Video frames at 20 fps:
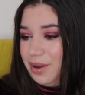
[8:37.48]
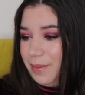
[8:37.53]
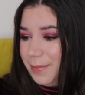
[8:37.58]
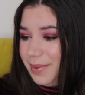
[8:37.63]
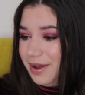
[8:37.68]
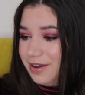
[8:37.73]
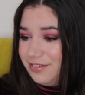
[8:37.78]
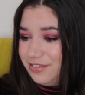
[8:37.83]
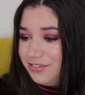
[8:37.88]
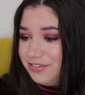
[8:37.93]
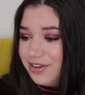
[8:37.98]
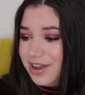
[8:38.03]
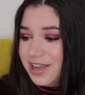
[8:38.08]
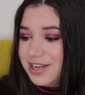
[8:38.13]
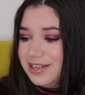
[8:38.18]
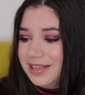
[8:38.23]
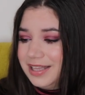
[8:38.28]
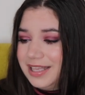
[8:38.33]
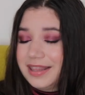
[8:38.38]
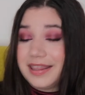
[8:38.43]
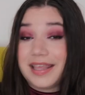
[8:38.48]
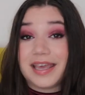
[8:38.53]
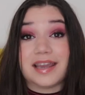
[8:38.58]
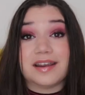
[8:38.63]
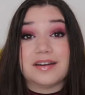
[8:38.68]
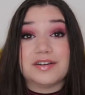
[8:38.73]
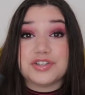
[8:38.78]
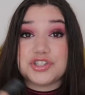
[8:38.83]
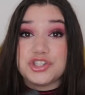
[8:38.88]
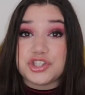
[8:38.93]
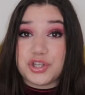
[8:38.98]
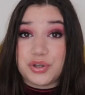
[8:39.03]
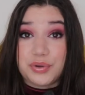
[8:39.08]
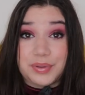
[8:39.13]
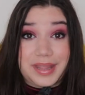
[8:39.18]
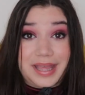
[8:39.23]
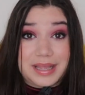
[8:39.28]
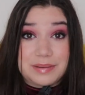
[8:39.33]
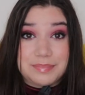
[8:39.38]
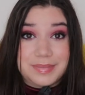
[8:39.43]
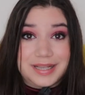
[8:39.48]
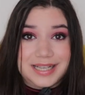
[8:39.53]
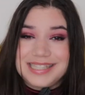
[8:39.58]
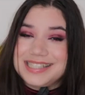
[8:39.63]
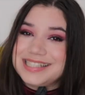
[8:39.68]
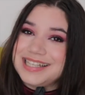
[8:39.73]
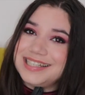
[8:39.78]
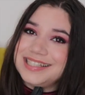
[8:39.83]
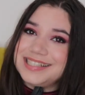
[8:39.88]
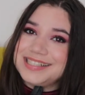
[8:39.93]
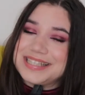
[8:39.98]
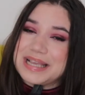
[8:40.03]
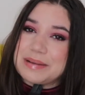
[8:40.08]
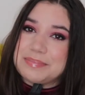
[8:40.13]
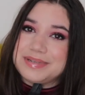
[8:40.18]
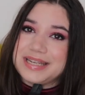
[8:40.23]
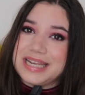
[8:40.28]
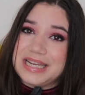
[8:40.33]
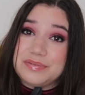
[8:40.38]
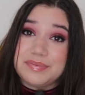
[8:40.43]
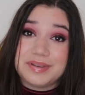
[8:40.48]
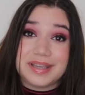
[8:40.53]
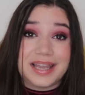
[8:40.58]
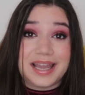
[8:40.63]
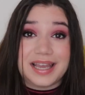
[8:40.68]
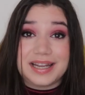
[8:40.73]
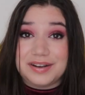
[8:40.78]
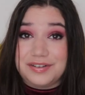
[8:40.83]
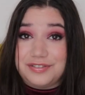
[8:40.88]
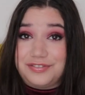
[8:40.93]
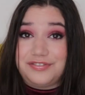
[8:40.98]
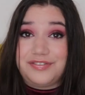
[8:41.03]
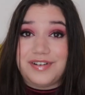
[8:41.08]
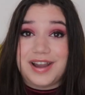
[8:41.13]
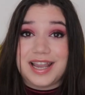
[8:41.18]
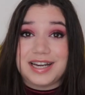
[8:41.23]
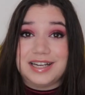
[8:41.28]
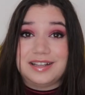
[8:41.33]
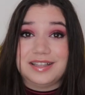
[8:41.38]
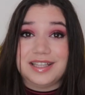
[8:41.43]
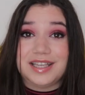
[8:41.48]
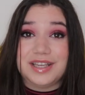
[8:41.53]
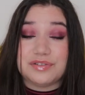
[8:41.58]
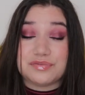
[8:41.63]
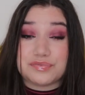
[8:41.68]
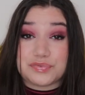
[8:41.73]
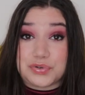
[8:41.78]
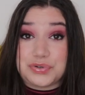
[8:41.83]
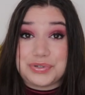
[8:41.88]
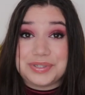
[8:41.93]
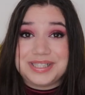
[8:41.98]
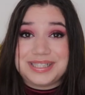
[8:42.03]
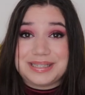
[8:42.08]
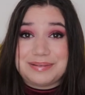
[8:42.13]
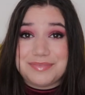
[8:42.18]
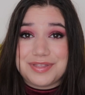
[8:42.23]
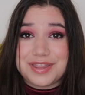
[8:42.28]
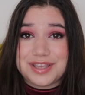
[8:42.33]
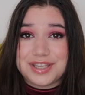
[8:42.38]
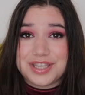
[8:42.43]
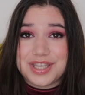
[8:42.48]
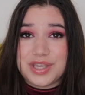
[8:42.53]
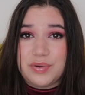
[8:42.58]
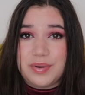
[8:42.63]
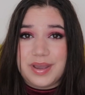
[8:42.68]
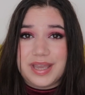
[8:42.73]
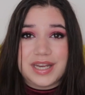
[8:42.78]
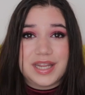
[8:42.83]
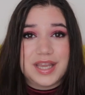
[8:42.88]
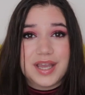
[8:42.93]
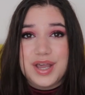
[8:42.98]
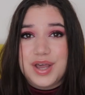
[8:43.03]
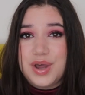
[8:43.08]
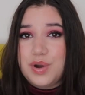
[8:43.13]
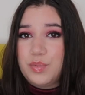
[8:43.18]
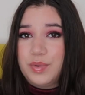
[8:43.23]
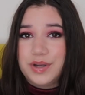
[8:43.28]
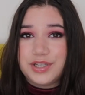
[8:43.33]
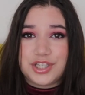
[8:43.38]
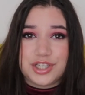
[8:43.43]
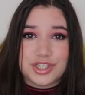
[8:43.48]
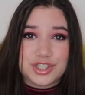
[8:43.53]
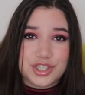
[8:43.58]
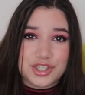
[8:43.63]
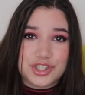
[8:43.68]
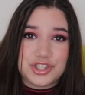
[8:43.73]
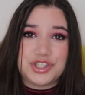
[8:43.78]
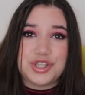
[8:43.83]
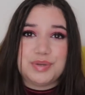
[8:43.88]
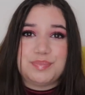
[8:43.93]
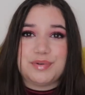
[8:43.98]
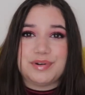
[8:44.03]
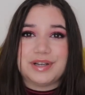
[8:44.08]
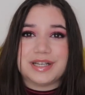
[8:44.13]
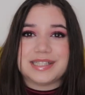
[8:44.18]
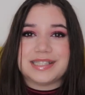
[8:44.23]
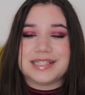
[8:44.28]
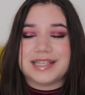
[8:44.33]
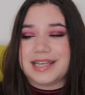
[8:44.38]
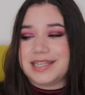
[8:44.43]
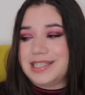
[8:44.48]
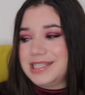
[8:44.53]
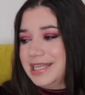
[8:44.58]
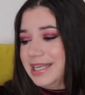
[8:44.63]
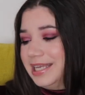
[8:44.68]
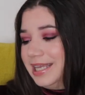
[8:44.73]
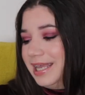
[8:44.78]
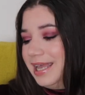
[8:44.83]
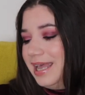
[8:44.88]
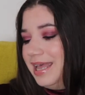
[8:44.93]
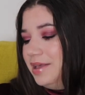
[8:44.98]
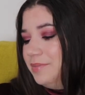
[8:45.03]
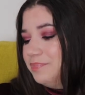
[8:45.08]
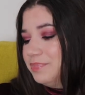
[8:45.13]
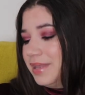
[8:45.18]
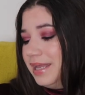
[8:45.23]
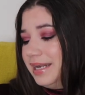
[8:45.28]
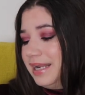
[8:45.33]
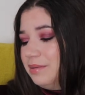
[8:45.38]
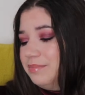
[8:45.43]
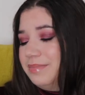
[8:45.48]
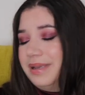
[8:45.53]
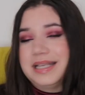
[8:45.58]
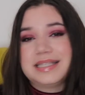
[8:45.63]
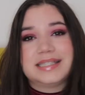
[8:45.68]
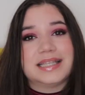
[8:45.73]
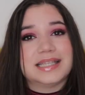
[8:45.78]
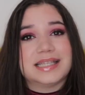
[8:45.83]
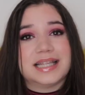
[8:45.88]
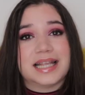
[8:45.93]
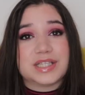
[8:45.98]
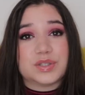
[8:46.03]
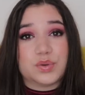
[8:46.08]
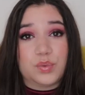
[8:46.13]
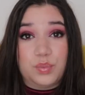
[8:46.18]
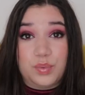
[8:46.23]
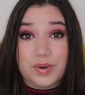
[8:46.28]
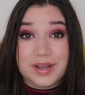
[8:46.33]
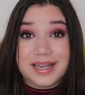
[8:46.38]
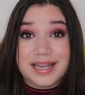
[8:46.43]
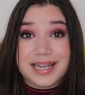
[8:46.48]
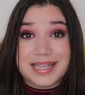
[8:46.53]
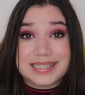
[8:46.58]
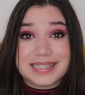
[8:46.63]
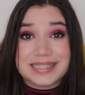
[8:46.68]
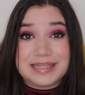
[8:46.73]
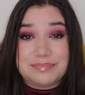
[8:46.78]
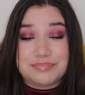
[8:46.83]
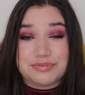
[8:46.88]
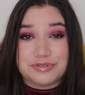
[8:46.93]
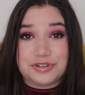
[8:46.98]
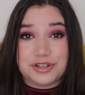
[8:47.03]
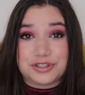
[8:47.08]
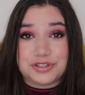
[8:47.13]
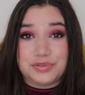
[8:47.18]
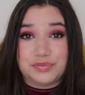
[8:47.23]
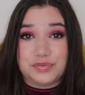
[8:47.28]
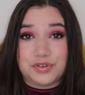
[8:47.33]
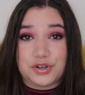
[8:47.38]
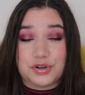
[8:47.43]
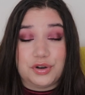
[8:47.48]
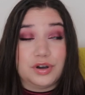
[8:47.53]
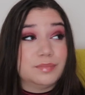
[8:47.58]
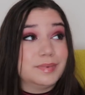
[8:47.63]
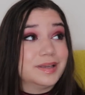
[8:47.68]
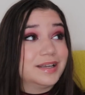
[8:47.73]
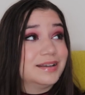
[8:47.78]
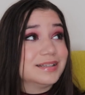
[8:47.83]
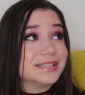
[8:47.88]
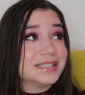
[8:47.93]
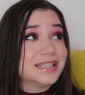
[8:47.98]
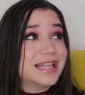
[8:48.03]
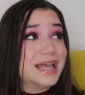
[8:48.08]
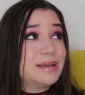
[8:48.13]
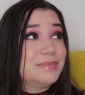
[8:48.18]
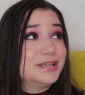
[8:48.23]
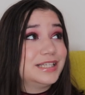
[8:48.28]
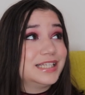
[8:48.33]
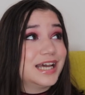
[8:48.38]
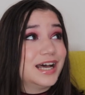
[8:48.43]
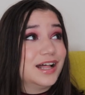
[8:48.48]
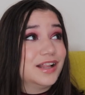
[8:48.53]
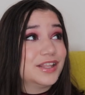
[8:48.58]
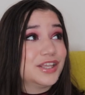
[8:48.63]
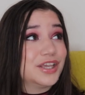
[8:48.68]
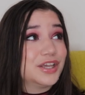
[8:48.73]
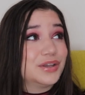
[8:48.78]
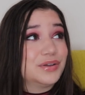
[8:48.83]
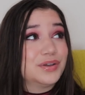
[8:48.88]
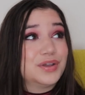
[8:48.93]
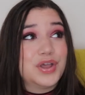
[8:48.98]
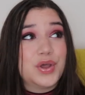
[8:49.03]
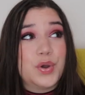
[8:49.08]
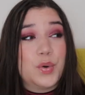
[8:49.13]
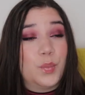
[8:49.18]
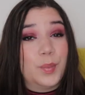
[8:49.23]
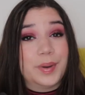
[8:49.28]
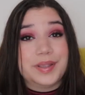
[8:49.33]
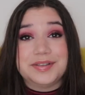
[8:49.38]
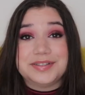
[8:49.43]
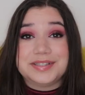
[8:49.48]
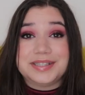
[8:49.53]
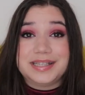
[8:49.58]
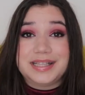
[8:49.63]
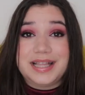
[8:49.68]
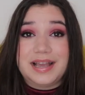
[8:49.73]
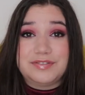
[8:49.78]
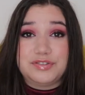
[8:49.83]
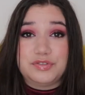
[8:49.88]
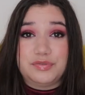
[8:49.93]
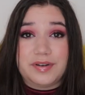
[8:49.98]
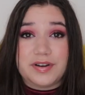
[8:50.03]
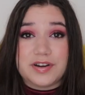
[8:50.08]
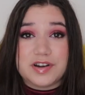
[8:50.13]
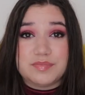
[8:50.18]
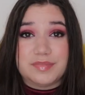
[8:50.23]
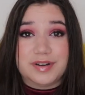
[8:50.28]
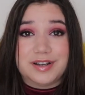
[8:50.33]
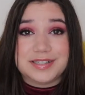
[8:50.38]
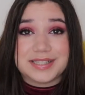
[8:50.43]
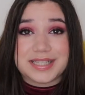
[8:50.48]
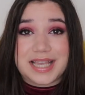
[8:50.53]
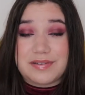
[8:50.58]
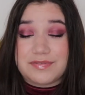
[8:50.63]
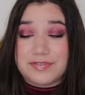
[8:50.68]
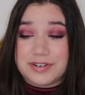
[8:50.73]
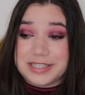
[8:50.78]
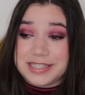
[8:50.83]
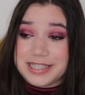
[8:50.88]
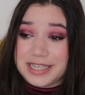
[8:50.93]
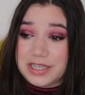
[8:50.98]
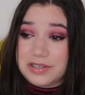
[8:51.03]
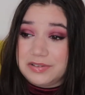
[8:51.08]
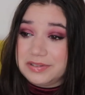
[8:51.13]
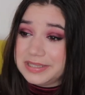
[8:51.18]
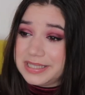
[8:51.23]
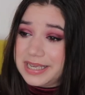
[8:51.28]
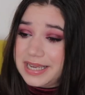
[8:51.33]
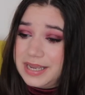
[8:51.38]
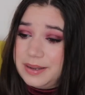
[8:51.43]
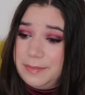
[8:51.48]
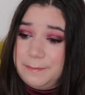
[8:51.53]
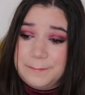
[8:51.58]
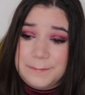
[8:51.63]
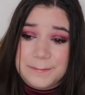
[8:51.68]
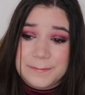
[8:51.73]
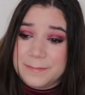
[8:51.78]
But we're finally there, so that means that this update we can finally roll something new in, which is super exciting. And that means that there's one less lip product to work on, because let me tell you, when you still have to wear a mask every single day,